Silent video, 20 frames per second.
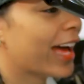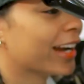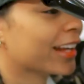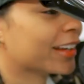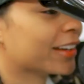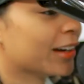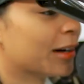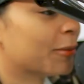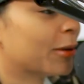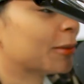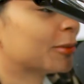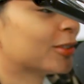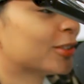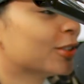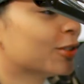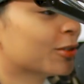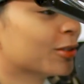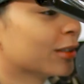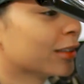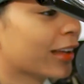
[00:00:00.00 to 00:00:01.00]
had to come up to
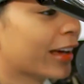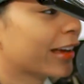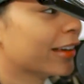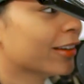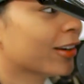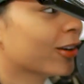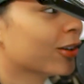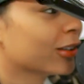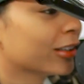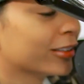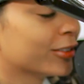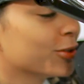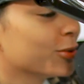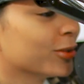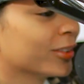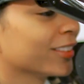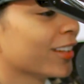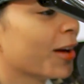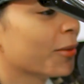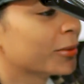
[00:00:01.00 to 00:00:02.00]
you and like, yo, let's
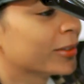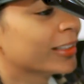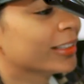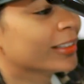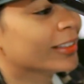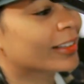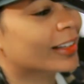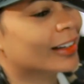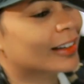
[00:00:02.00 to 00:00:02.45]
do something.